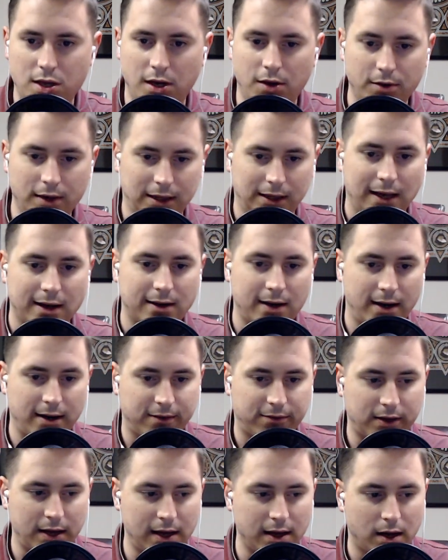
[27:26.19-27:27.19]
You don't get that kind
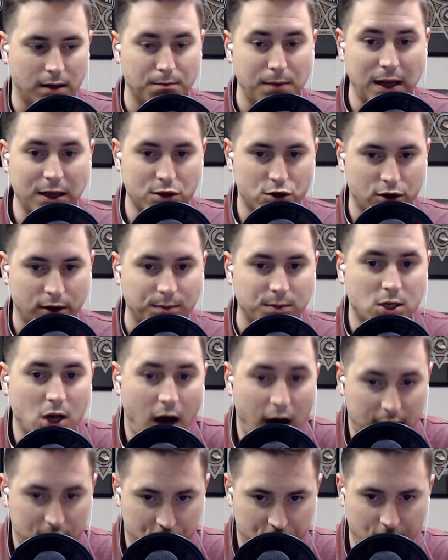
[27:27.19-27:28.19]
of thing on mainstream
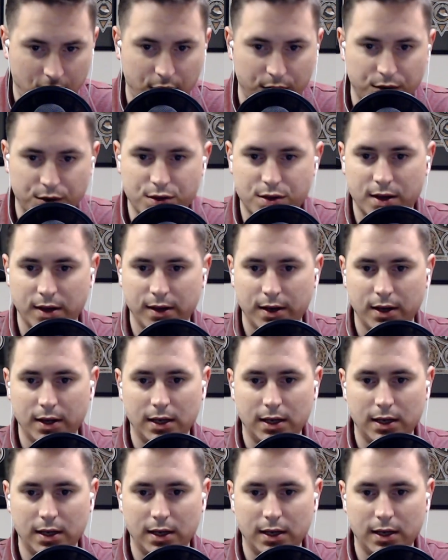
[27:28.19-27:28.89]
talk shows.